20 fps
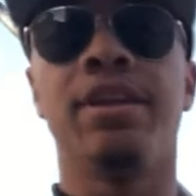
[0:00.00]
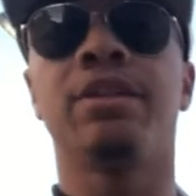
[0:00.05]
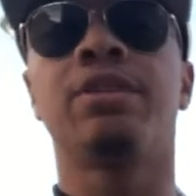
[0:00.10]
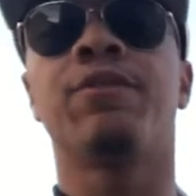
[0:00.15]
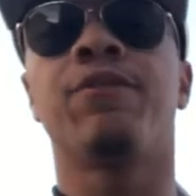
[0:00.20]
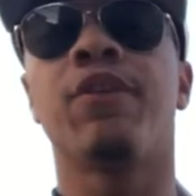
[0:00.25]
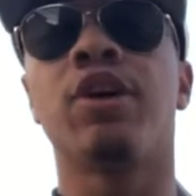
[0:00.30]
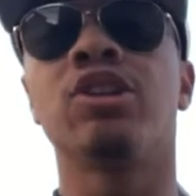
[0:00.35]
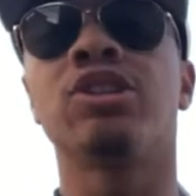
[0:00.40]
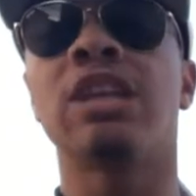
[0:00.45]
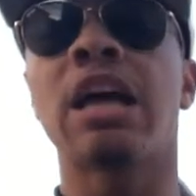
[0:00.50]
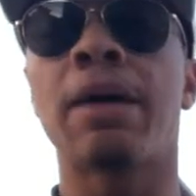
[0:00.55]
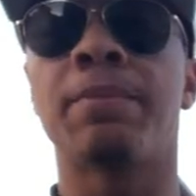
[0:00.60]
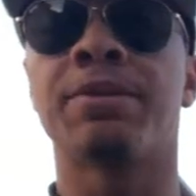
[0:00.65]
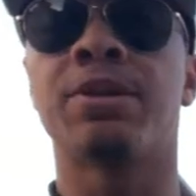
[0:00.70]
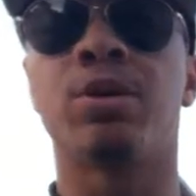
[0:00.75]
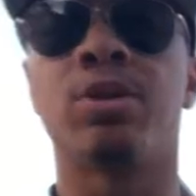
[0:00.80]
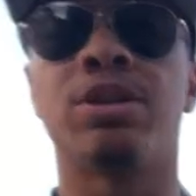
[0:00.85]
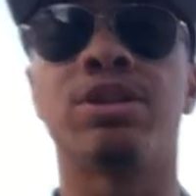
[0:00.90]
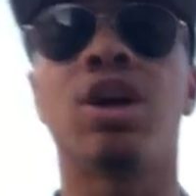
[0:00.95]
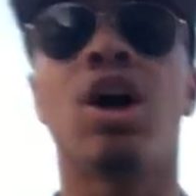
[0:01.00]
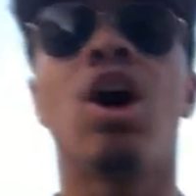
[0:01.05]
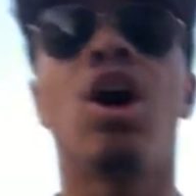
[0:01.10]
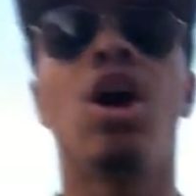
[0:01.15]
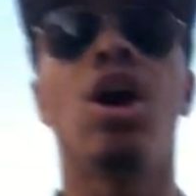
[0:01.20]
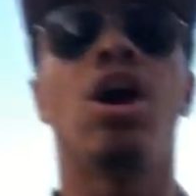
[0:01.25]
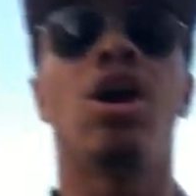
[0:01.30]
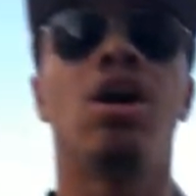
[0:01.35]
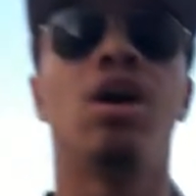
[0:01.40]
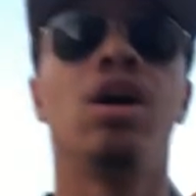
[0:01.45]
this first episode is
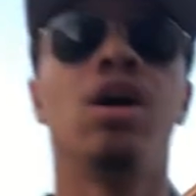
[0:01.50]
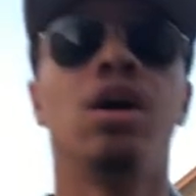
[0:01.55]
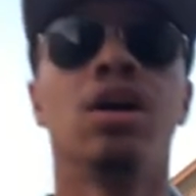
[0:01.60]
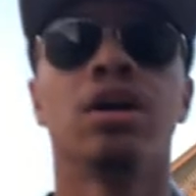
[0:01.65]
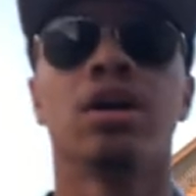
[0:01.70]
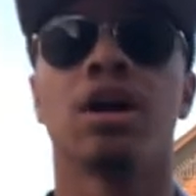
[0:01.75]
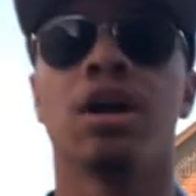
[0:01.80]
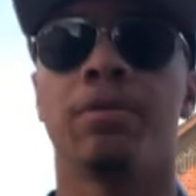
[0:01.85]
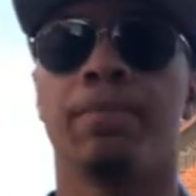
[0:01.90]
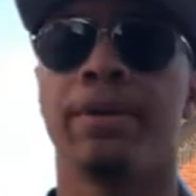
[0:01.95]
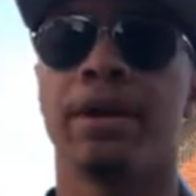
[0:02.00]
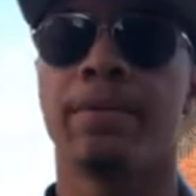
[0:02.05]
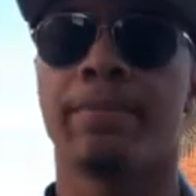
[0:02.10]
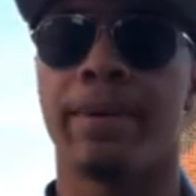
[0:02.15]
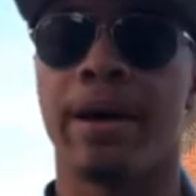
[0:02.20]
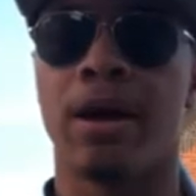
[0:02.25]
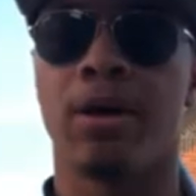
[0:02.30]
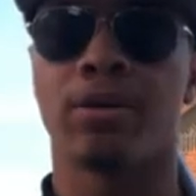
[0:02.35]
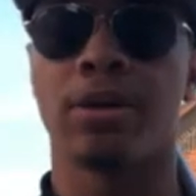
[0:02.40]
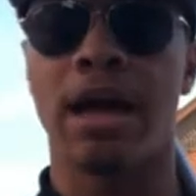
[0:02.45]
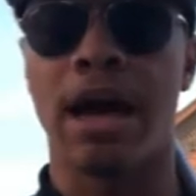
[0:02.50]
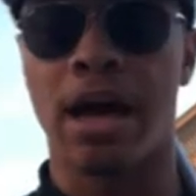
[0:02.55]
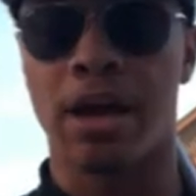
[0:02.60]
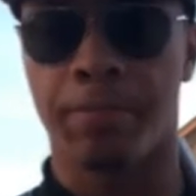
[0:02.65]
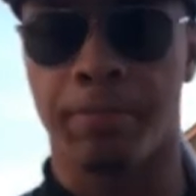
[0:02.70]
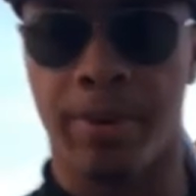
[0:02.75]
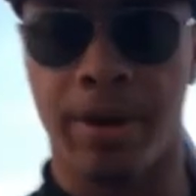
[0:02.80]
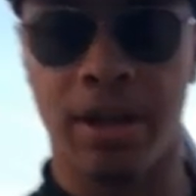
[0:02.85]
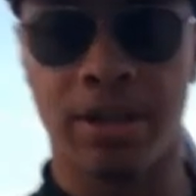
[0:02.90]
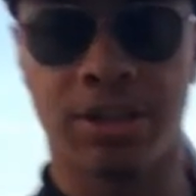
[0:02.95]
all gonna be about
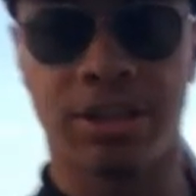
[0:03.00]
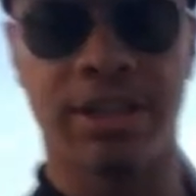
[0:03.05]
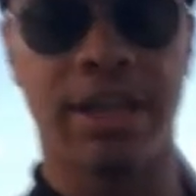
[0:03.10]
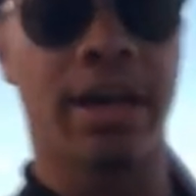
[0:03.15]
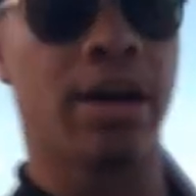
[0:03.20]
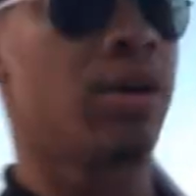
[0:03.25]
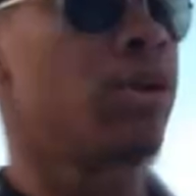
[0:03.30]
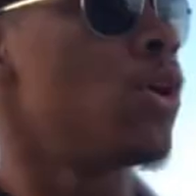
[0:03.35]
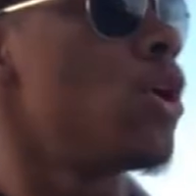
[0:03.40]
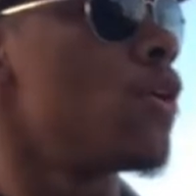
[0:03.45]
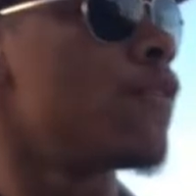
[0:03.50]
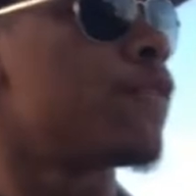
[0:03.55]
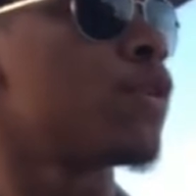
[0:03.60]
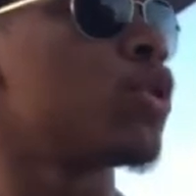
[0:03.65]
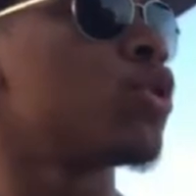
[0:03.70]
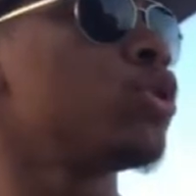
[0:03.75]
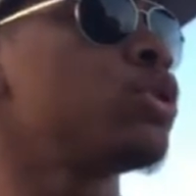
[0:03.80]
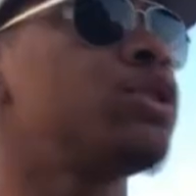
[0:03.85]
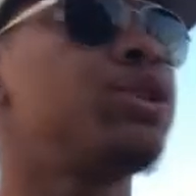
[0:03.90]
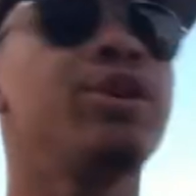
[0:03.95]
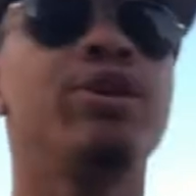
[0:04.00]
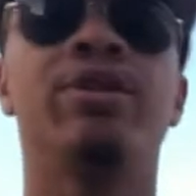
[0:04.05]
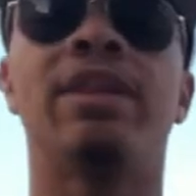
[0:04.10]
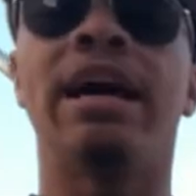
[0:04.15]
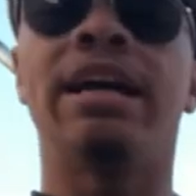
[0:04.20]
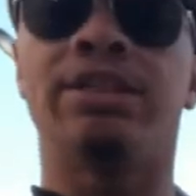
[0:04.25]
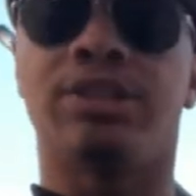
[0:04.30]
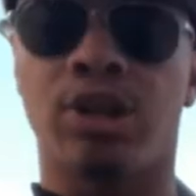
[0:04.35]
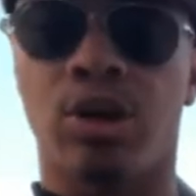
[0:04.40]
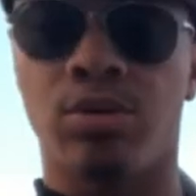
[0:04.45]
how to punch. Now, for those of you
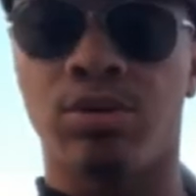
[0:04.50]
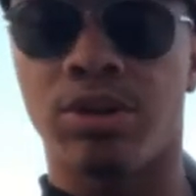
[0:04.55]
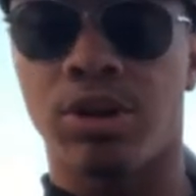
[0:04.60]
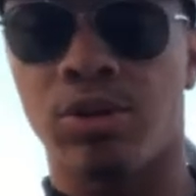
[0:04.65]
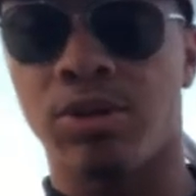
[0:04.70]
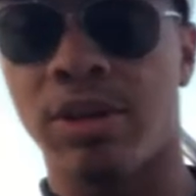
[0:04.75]
that don't